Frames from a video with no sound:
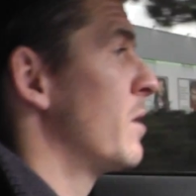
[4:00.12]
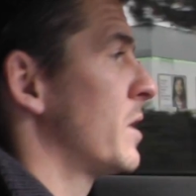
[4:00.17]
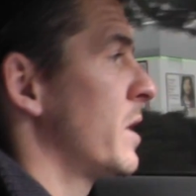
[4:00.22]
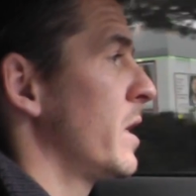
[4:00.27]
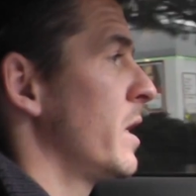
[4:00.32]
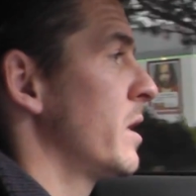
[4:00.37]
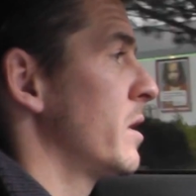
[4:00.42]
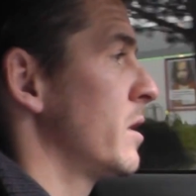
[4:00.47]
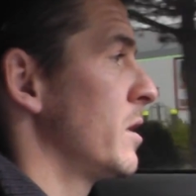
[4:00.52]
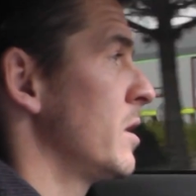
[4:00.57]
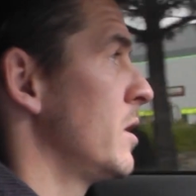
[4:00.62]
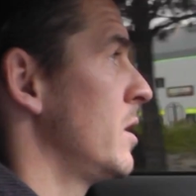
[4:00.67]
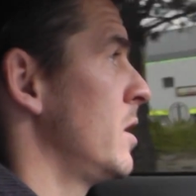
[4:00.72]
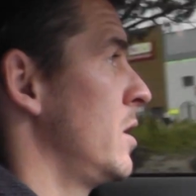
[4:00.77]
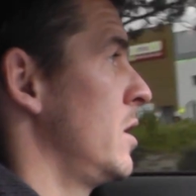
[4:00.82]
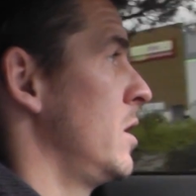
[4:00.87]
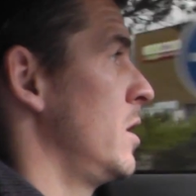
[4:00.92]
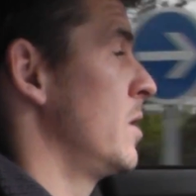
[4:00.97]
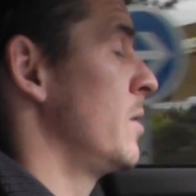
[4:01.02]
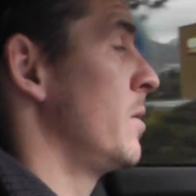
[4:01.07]
I think
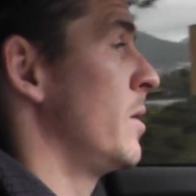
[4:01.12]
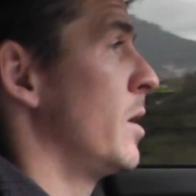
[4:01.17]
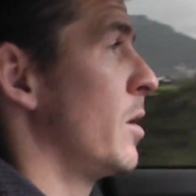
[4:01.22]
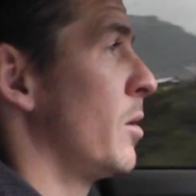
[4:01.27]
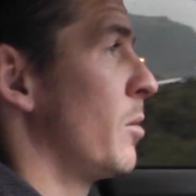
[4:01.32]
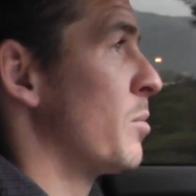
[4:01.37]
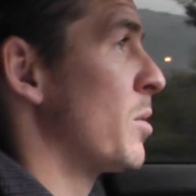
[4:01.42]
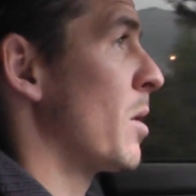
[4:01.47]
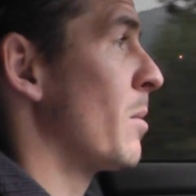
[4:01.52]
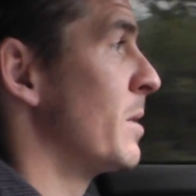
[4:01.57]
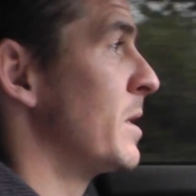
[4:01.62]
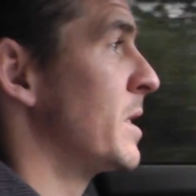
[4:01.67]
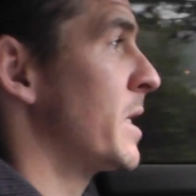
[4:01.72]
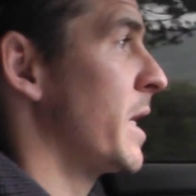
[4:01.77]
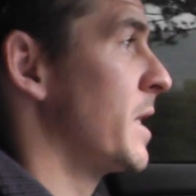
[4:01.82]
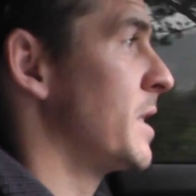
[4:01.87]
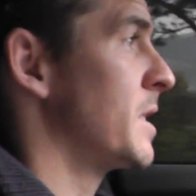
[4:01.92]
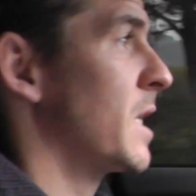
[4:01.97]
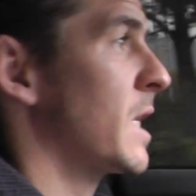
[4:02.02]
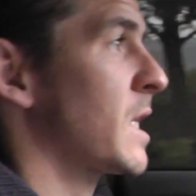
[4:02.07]
it'll probably
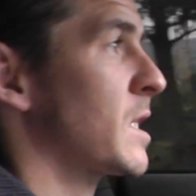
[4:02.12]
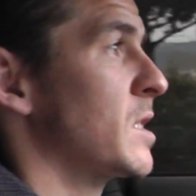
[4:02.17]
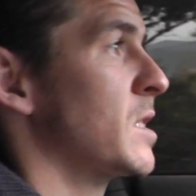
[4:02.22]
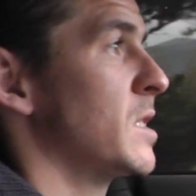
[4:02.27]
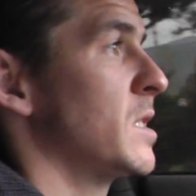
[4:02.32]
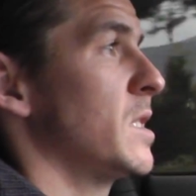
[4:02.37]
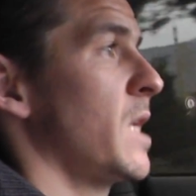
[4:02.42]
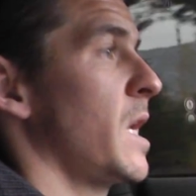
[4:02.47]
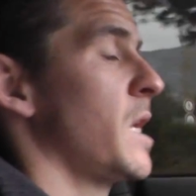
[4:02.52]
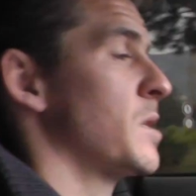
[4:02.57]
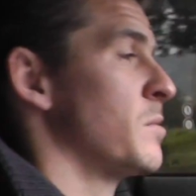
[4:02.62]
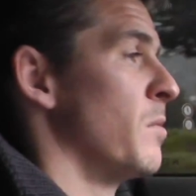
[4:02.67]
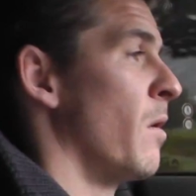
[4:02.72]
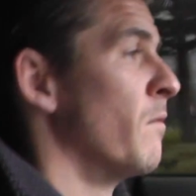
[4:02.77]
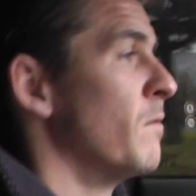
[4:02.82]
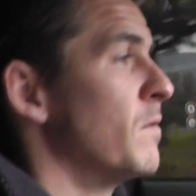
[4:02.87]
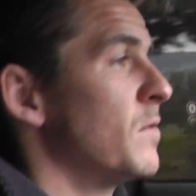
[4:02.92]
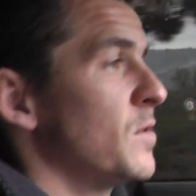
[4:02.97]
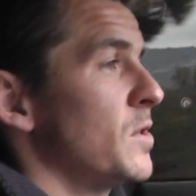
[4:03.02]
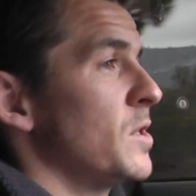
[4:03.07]
take six
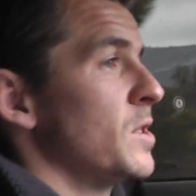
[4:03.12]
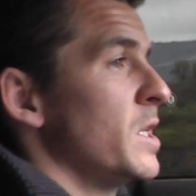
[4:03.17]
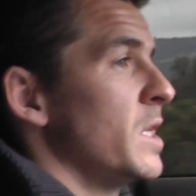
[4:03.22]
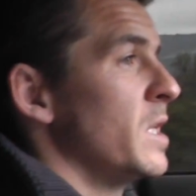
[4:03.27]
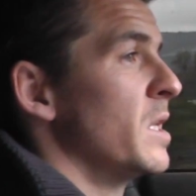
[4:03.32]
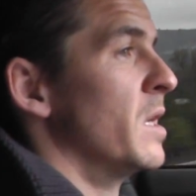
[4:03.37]
months to